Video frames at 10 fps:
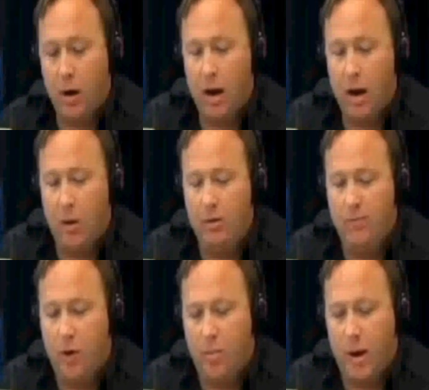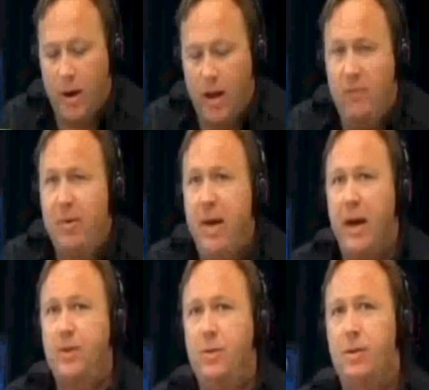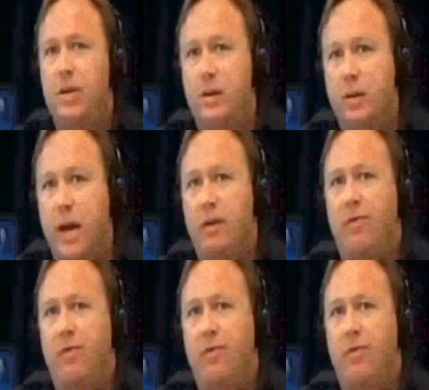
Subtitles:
ever heard about what the former head FBI agent in Southern